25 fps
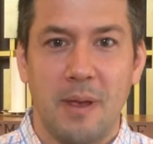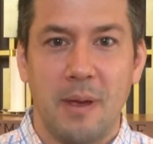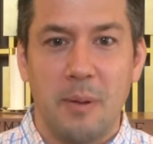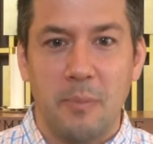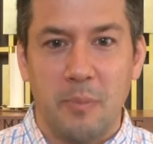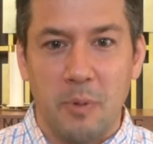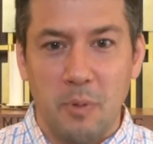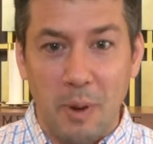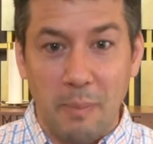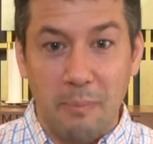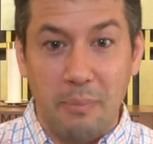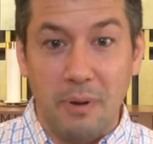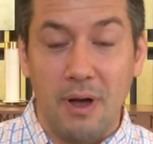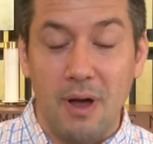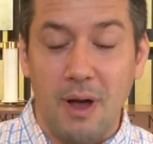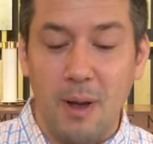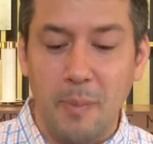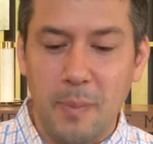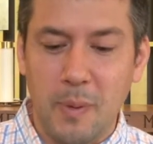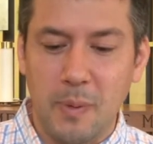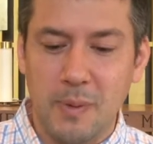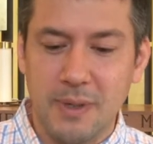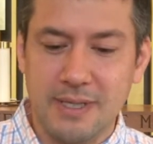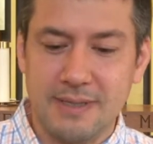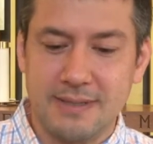But what Paul
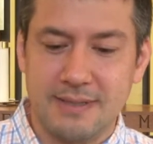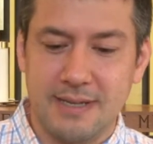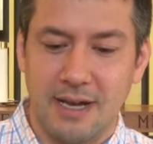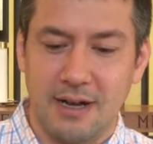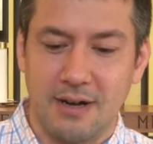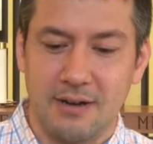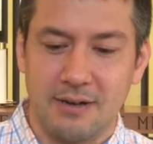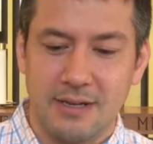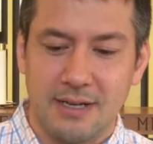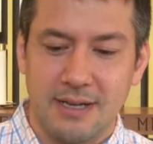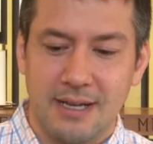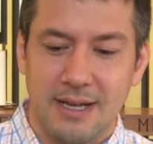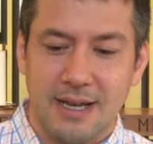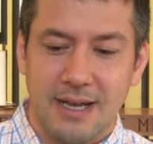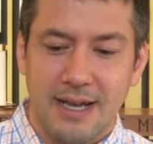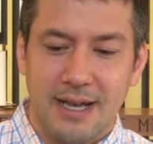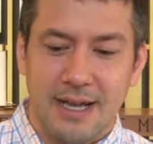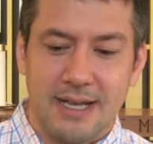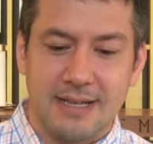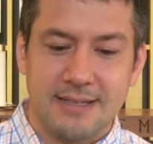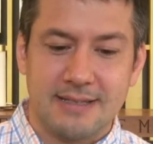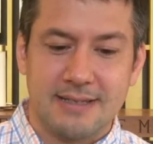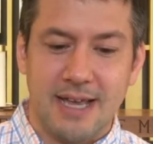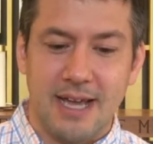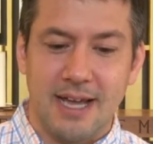points out
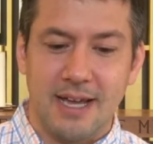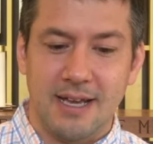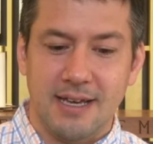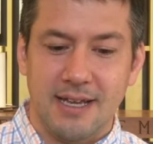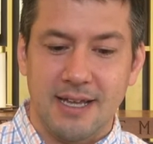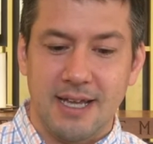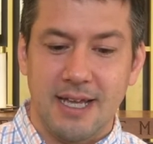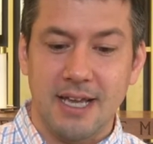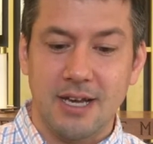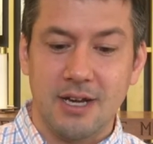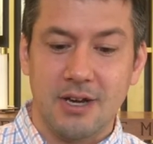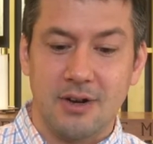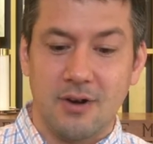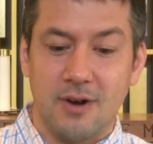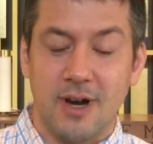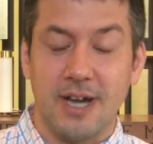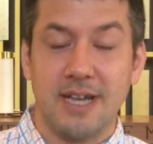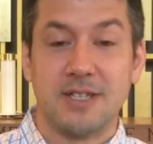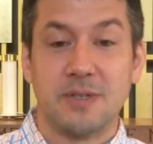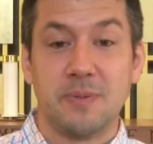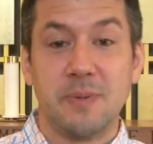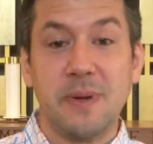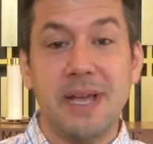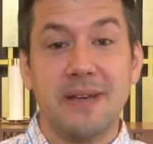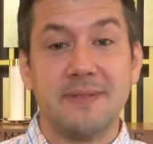is that in
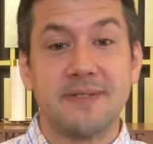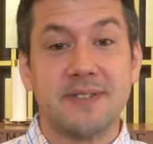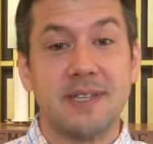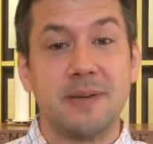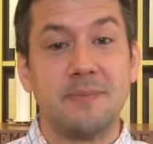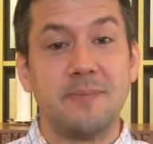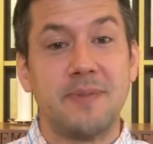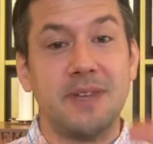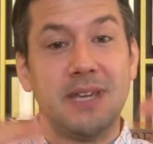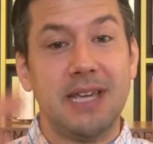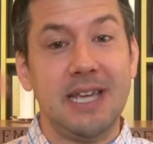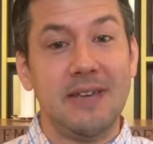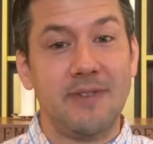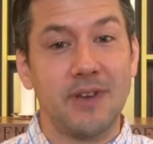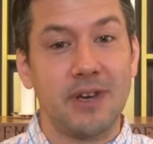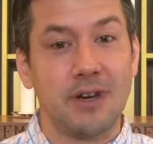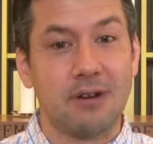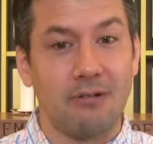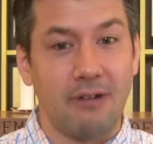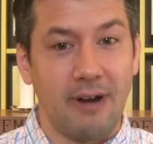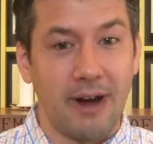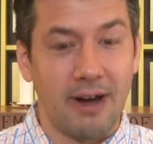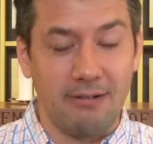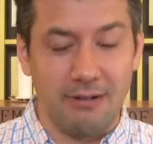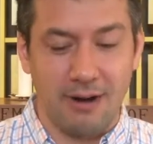Christ we have something even
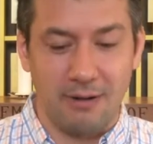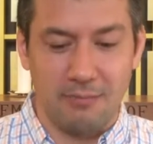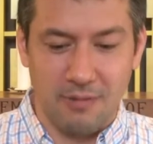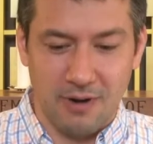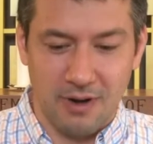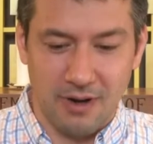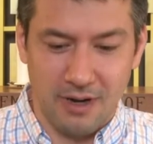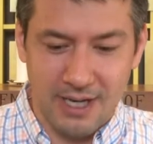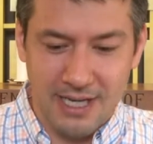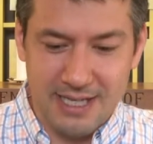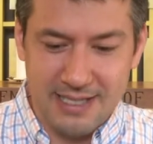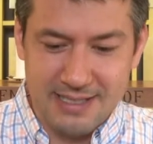greater at work.